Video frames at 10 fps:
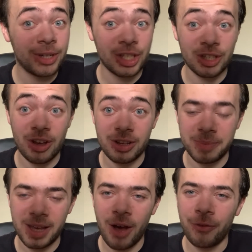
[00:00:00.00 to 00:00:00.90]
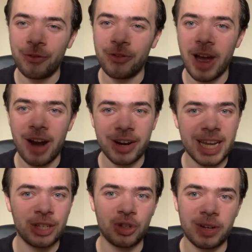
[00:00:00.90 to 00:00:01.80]
which is going to be a very
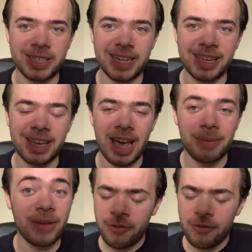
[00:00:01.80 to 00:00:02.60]
interesting game.